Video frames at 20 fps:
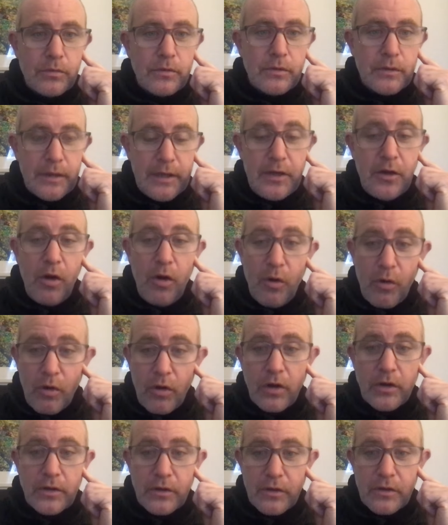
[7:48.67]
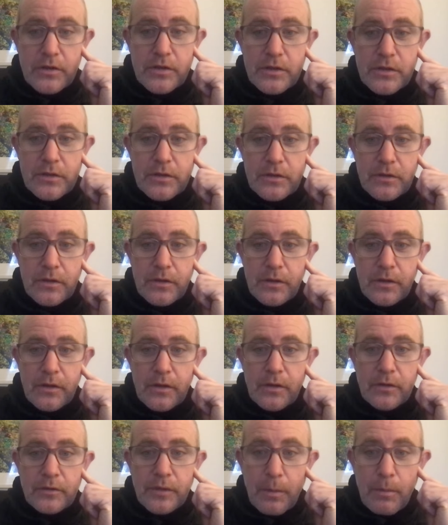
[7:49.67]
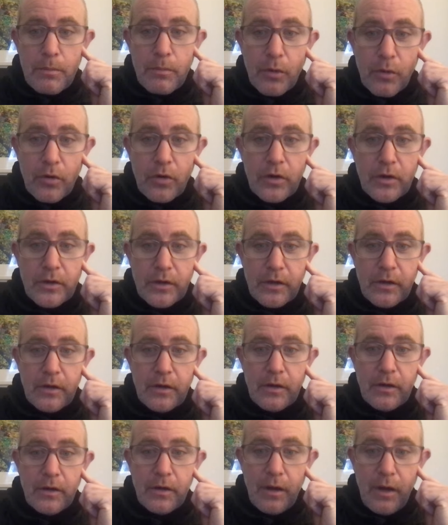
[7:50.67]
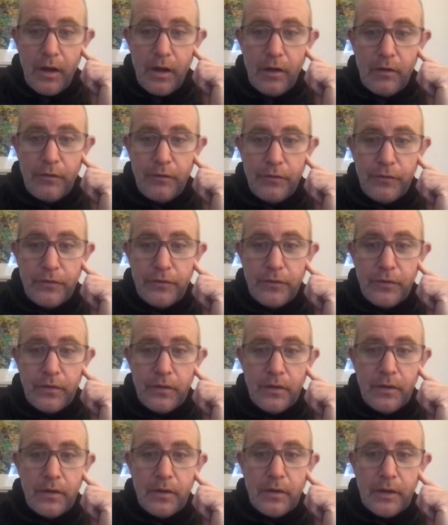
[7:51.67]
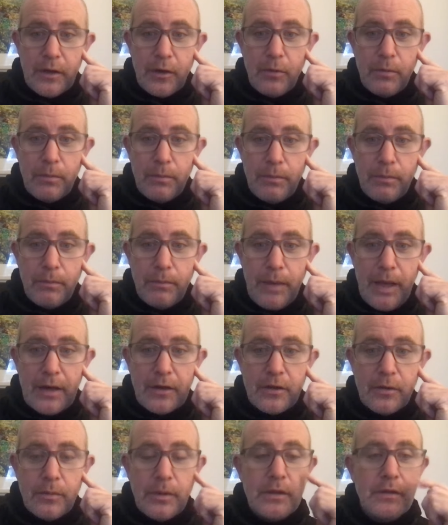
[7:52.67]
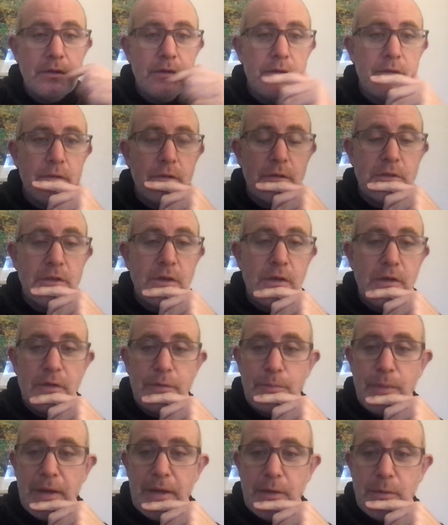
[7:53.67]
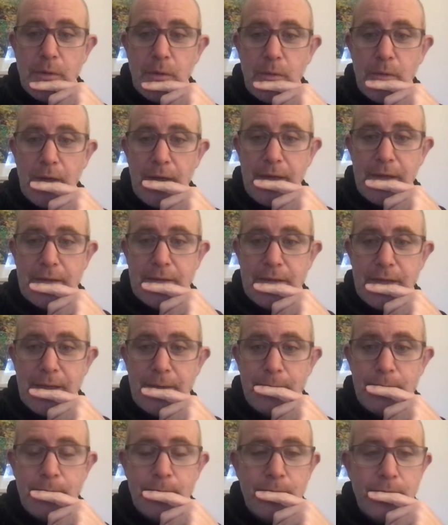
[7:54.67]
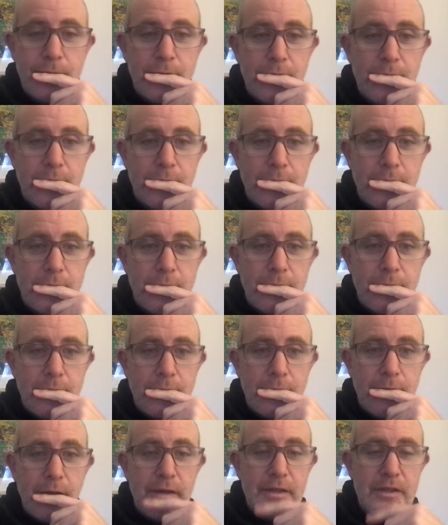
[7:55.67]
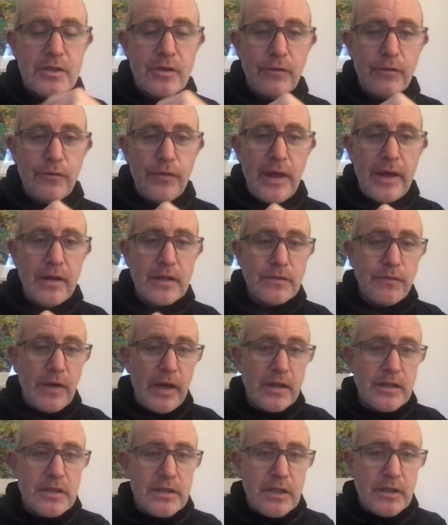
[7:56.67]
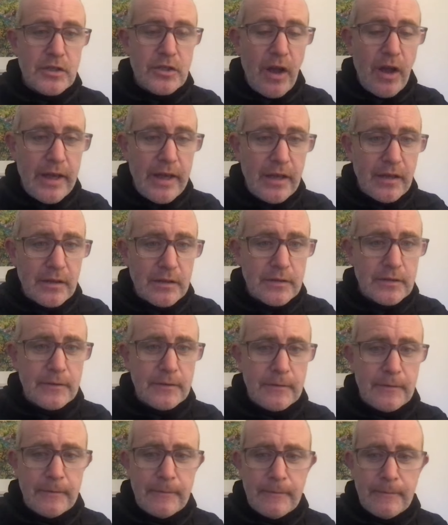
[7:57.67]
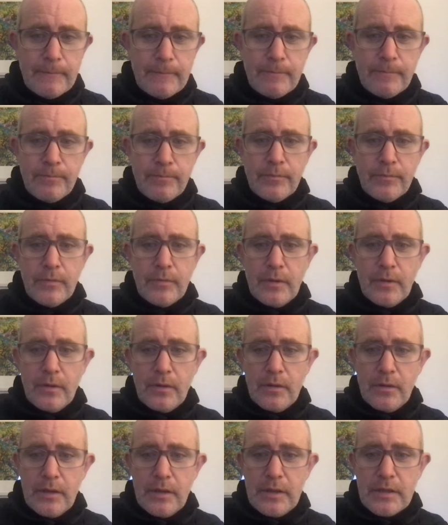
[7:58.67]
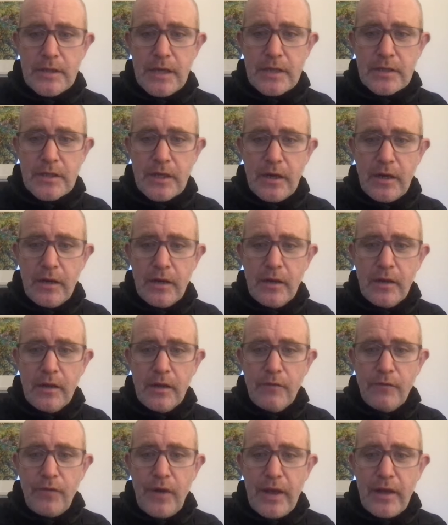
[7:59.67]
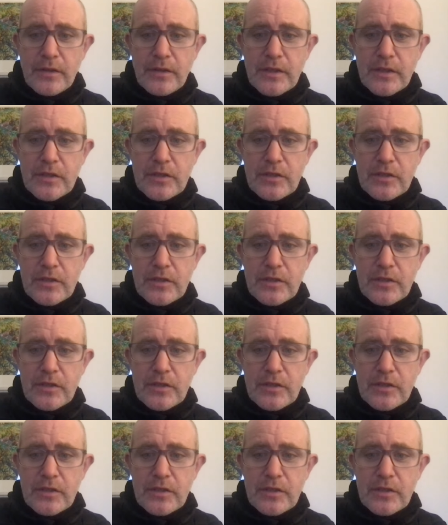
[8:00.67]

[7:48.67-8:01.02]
he orders the murder of, of Banquo and his son Fleance. Fleance is a child. He says here, Fleance's